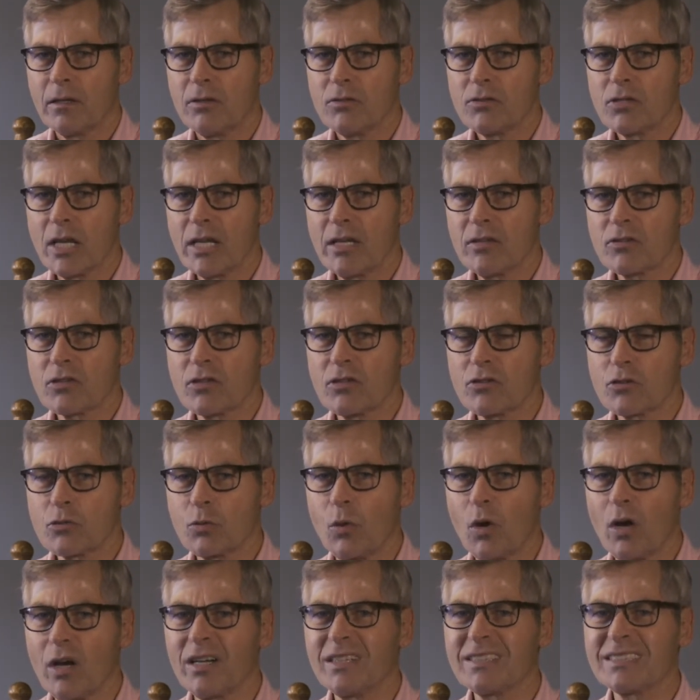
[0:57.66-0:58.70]
Jesus
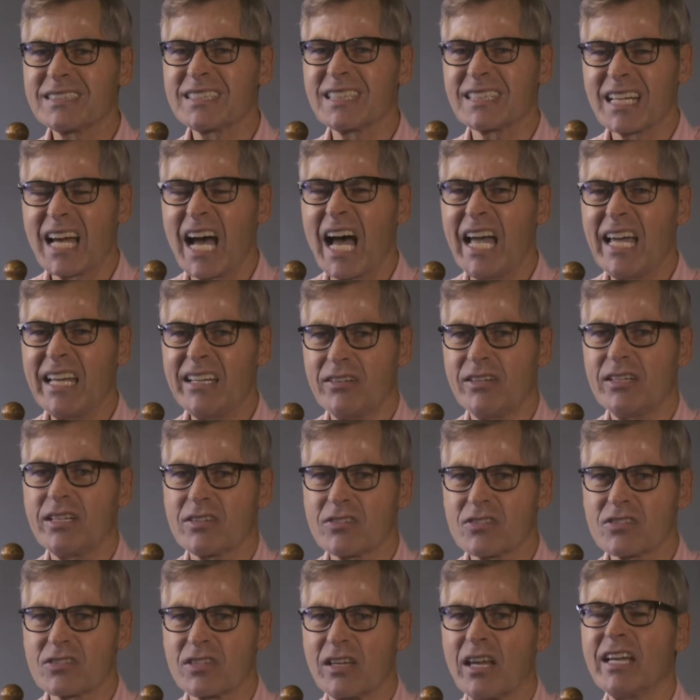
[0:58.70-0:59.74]
was
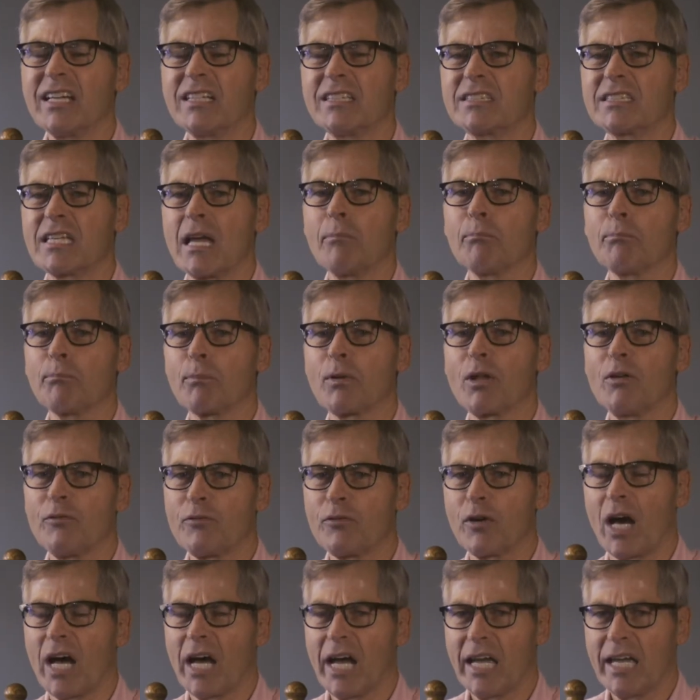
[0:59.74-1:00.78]
kindness
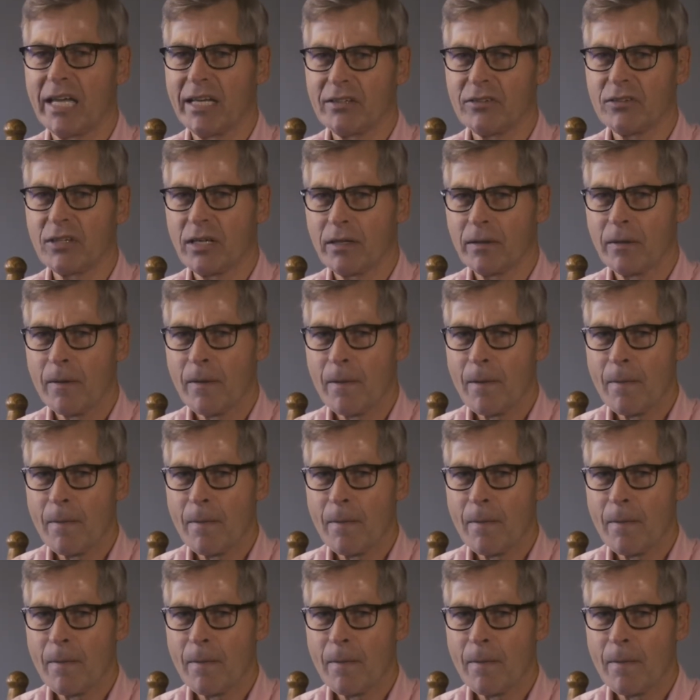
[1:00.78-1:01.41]
exemplified.